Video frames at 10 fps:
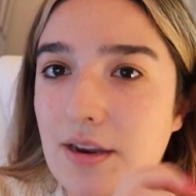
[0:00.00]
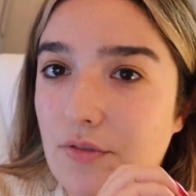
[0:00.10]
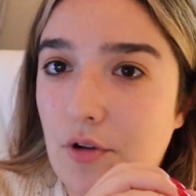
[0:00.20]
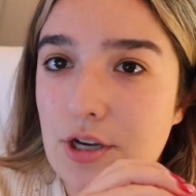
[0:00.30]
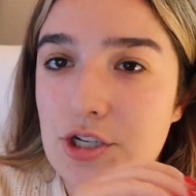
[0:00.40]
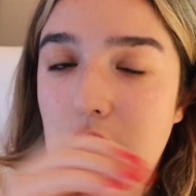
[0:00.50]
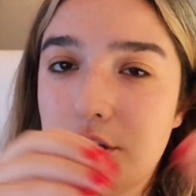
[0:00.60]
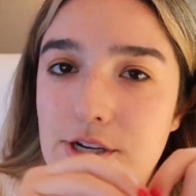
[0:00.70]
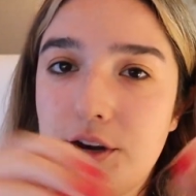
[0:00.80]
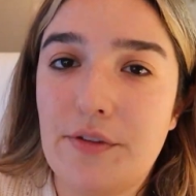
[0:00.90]
and avoid
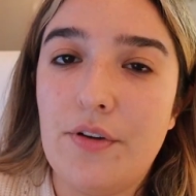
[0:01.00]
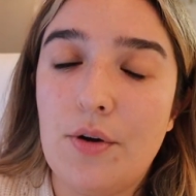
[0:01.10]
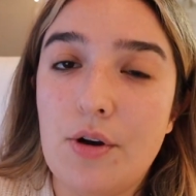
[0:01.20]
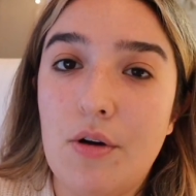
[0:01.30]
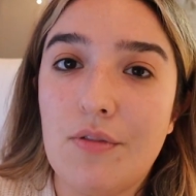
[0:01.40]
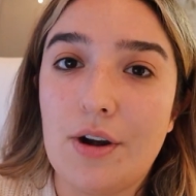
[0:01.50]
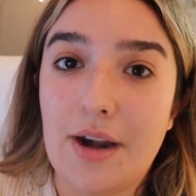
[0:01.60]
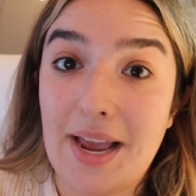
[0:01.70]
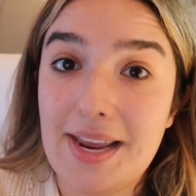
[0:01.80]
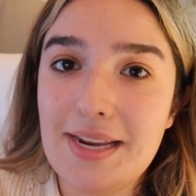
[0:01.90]
charging your phone
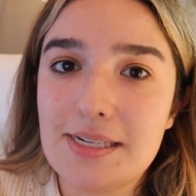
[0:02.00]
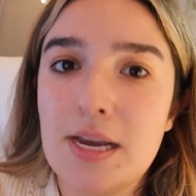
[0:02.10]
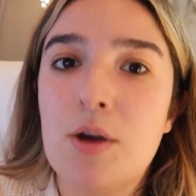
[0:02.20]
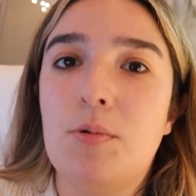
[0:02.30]
overnight